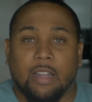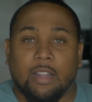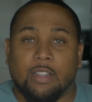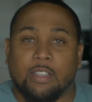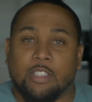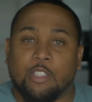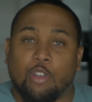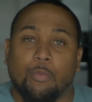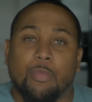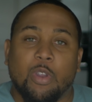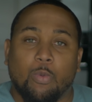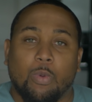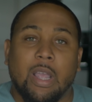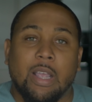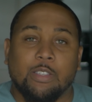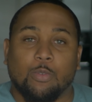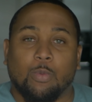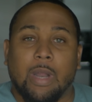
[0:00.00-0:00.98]
the So Many
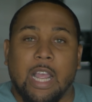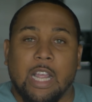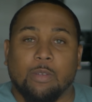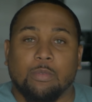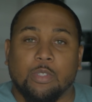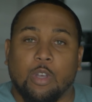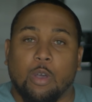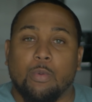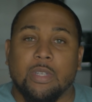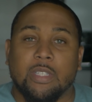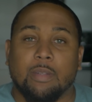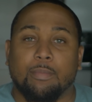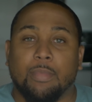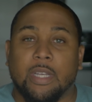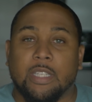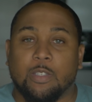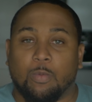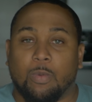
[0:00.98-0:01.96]
Waves rag was always the
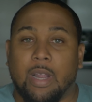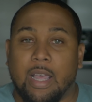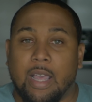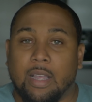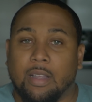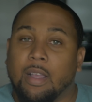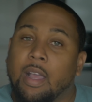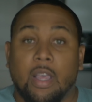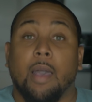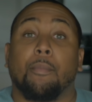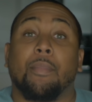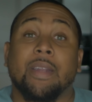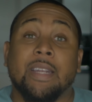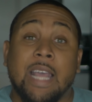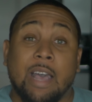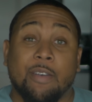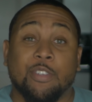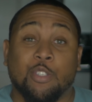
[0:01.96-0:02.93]
best rag. But
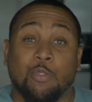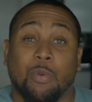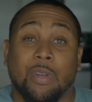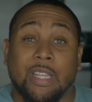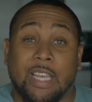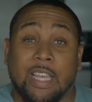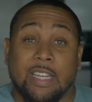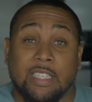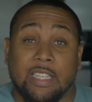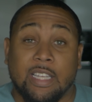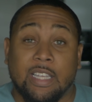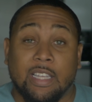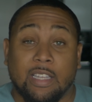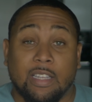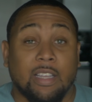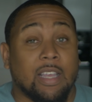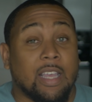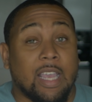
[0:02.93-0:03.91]
now it's
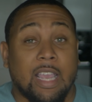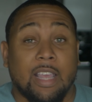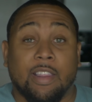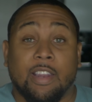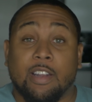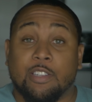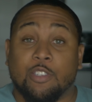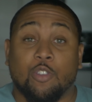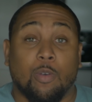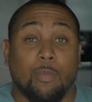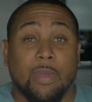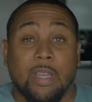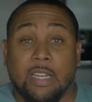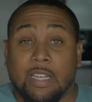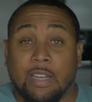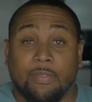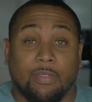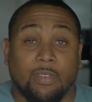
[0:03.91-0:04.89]
2018 and there are so many
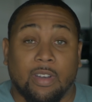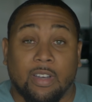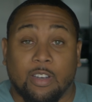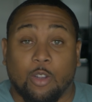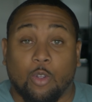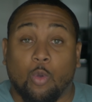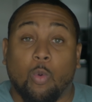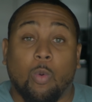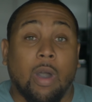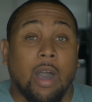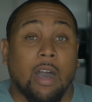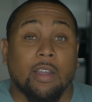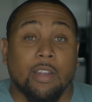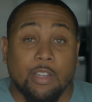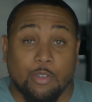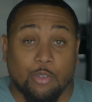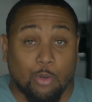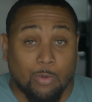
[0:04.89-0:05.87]
different
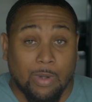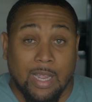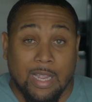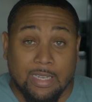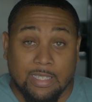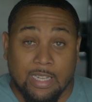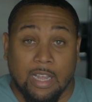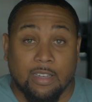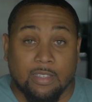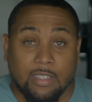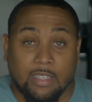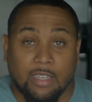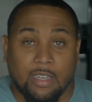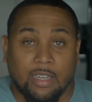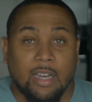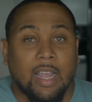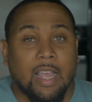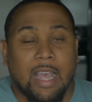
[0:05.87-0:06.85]
quality durags out
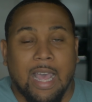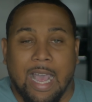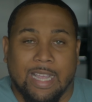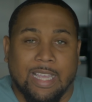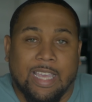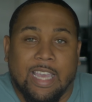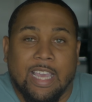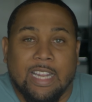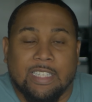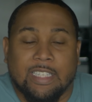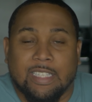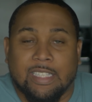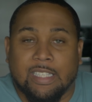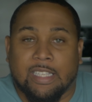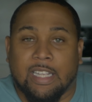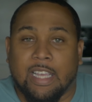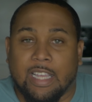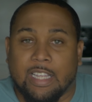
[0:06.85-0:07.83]
there. I can't
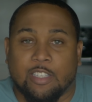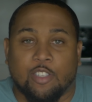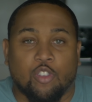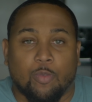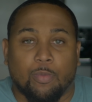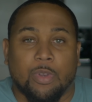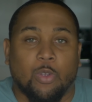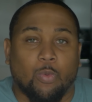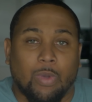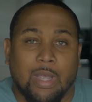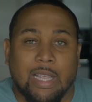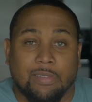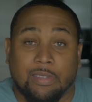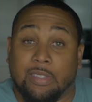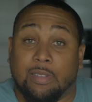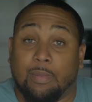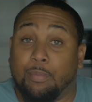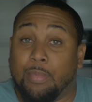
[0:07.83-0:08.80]
just say So Many Waves
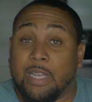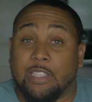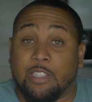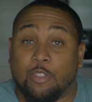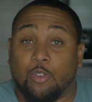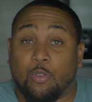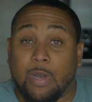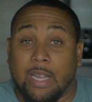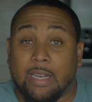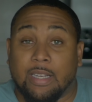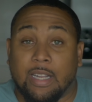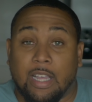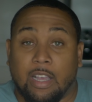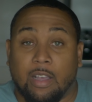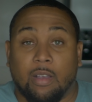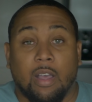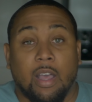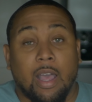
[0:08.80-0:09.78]
is the best durag
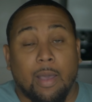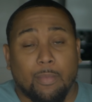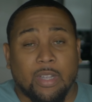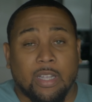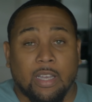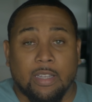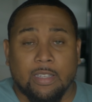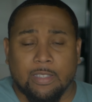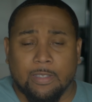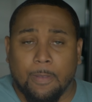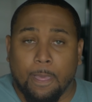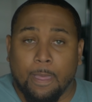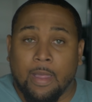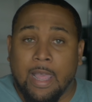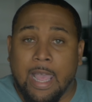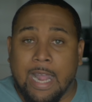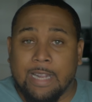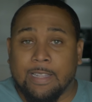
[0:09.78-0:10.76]
now, because
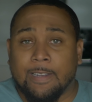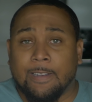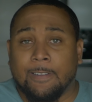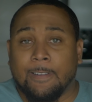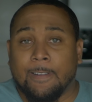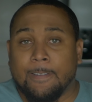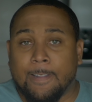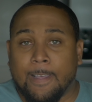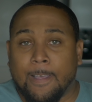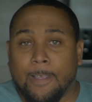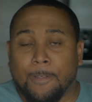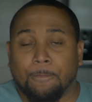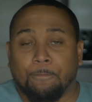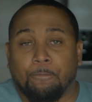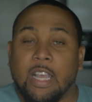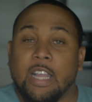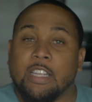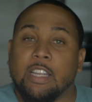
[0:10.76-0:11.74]
at the end of the day,
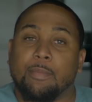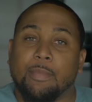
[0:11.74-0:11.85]
the